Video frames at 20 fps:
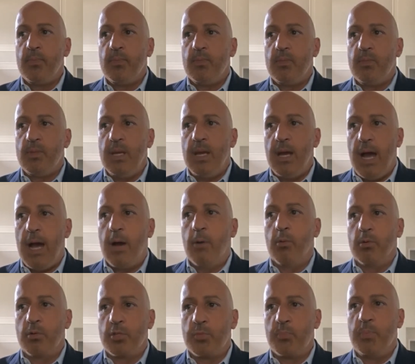yeah,
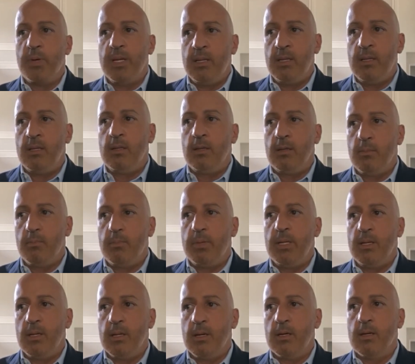Howard's been
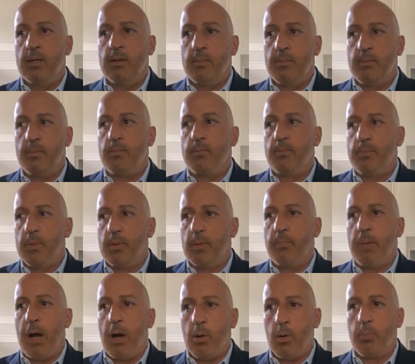a
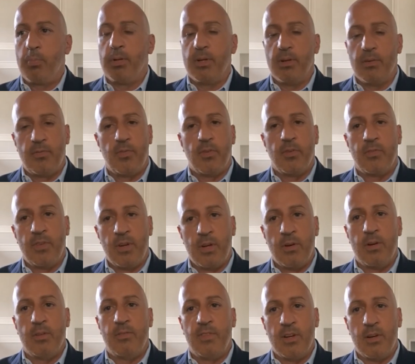power player for a
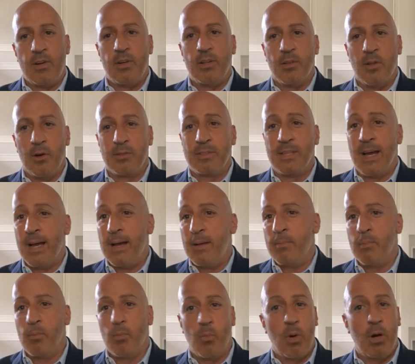very, very long
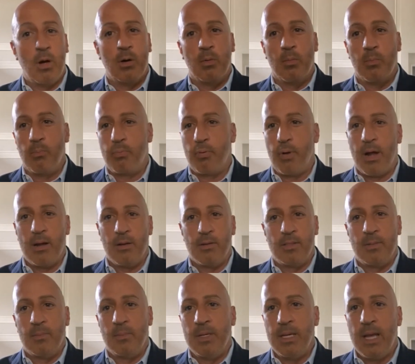time, well prior
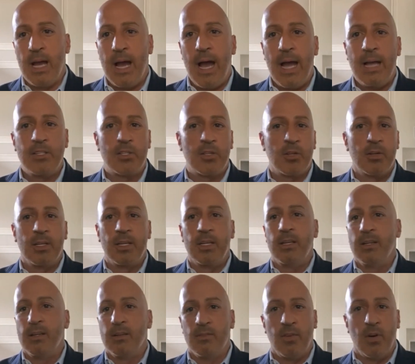to me. I started
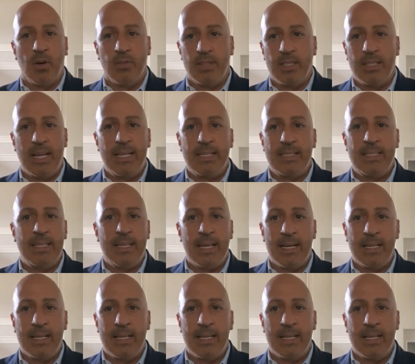getting involved in 1990.